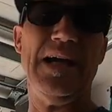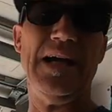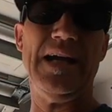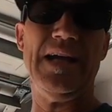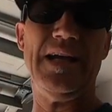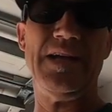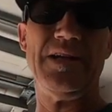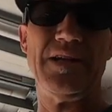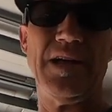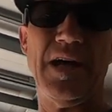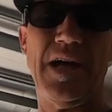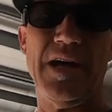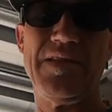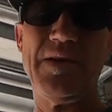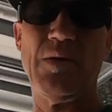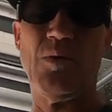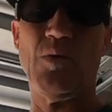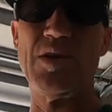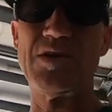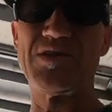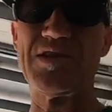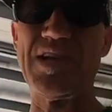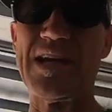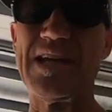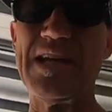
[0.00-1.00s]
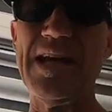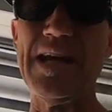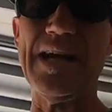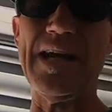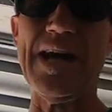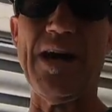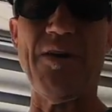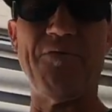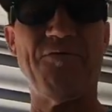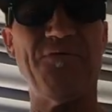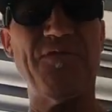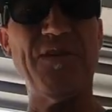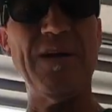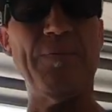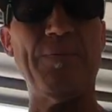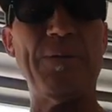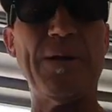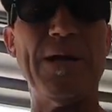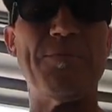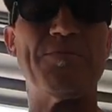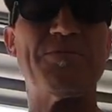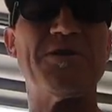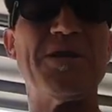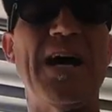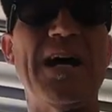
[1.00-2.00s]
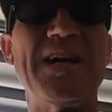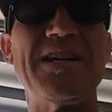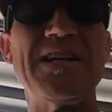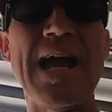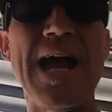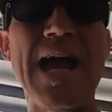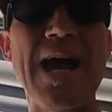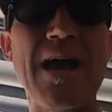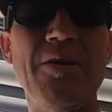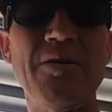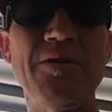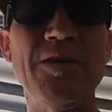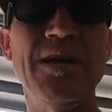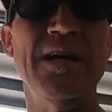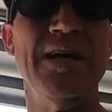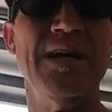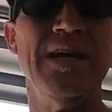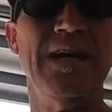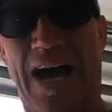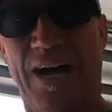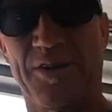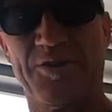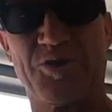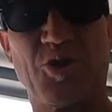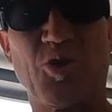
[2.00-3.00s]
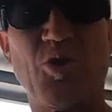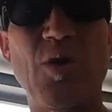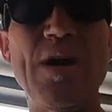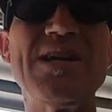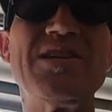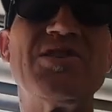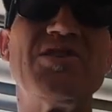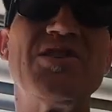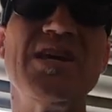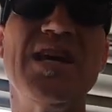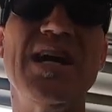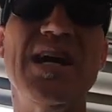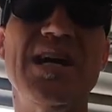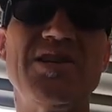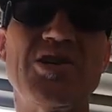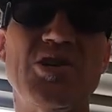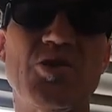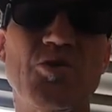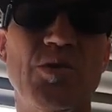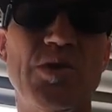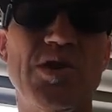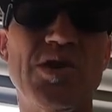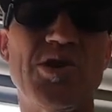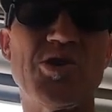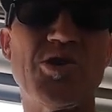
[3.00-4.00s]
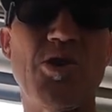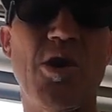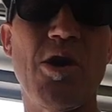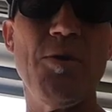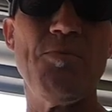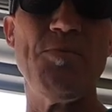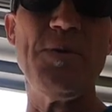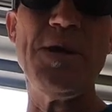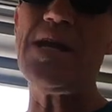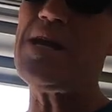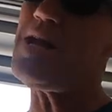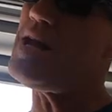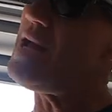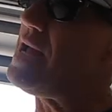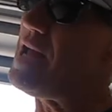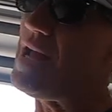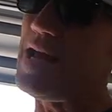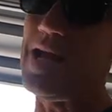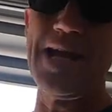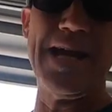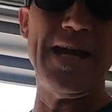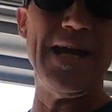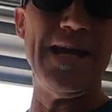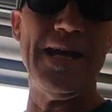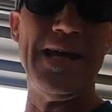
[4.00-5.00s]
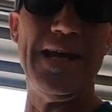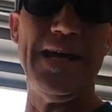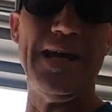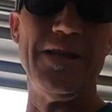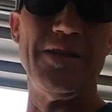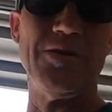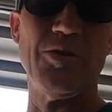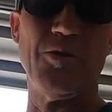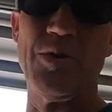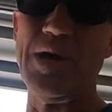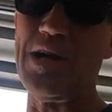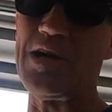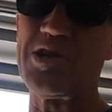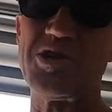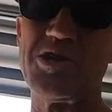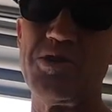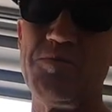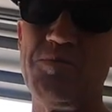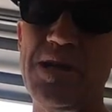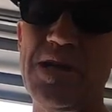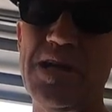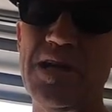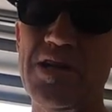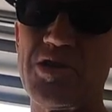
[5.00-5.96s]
And then once I get it, I'll flip it upside down. I'll trace the edges with a Sharpie, and the rest should be